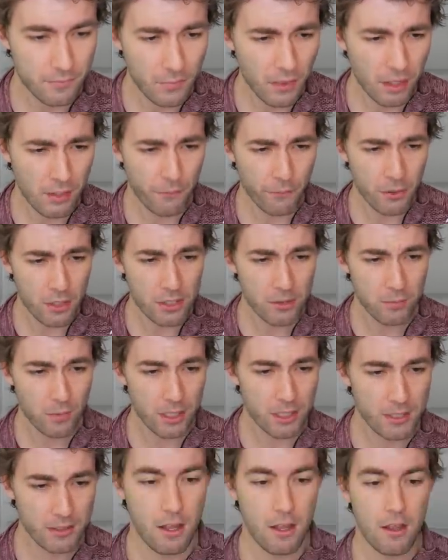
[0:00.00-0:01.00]
The first
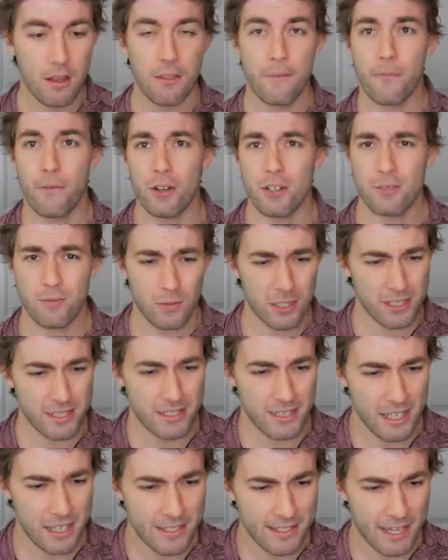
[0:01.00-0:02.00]
one
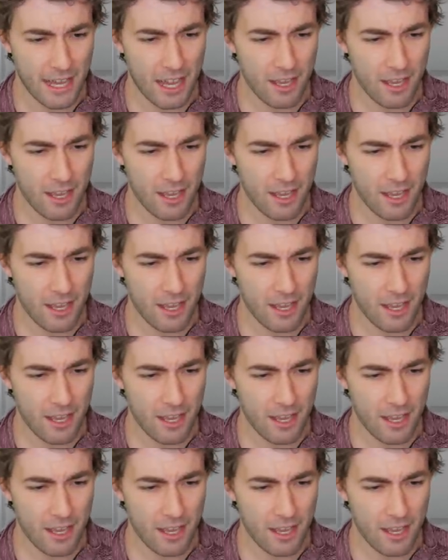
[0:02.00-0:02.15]
says,